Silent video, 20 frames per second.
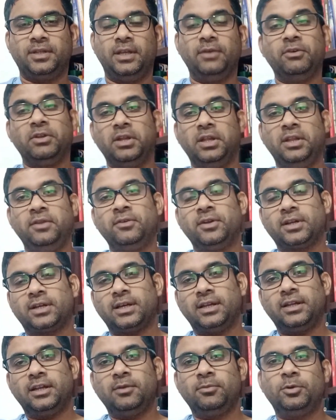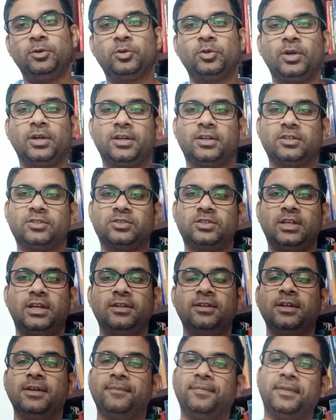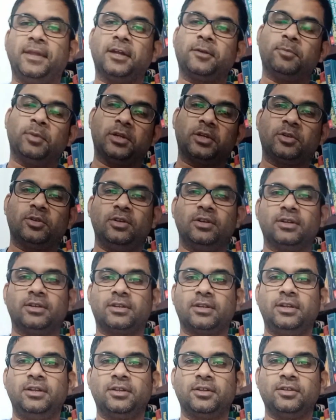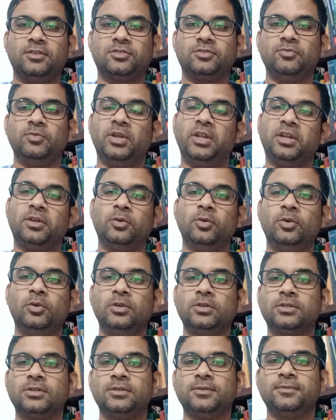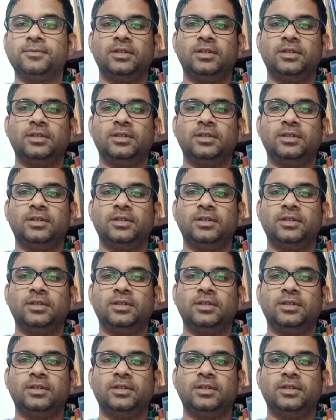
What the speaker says: Even anyone can able to understand that particular trainer is very good.